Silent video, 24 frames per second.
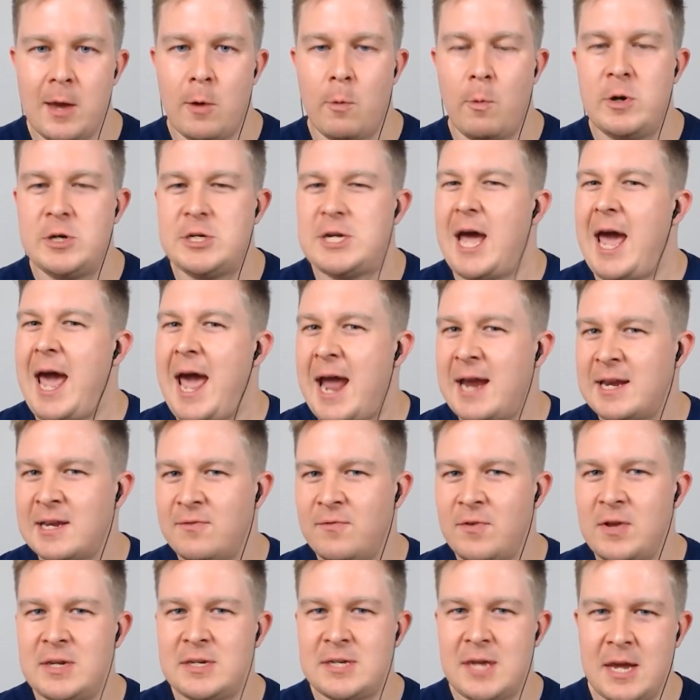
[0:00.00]
which
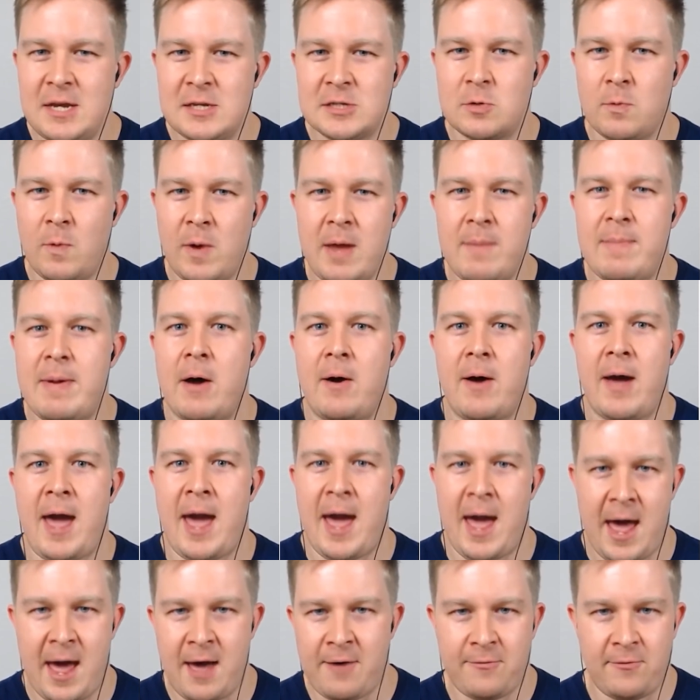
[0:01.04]
actively takes away about
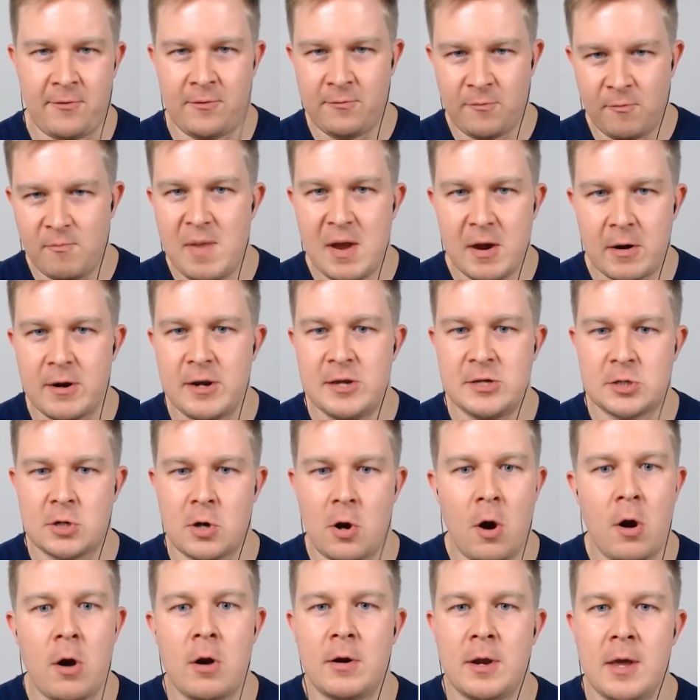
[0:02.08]
half of Miri's
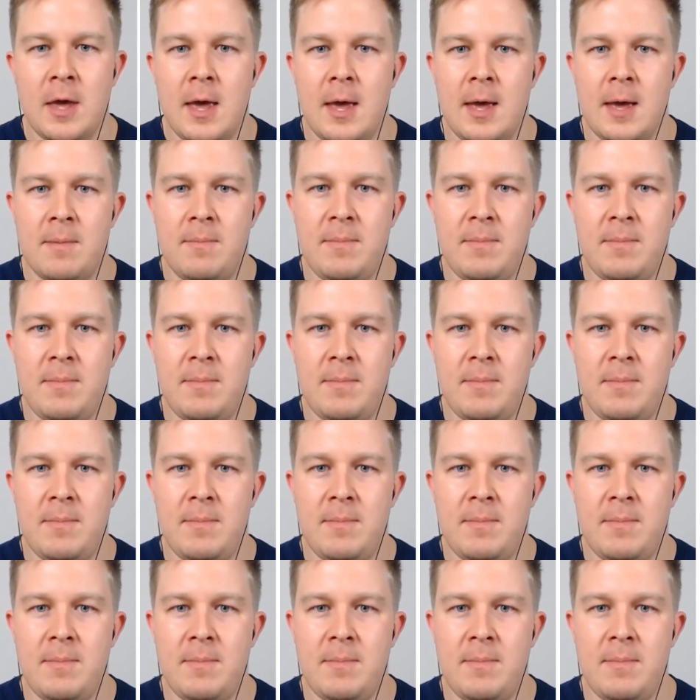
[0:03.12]
card,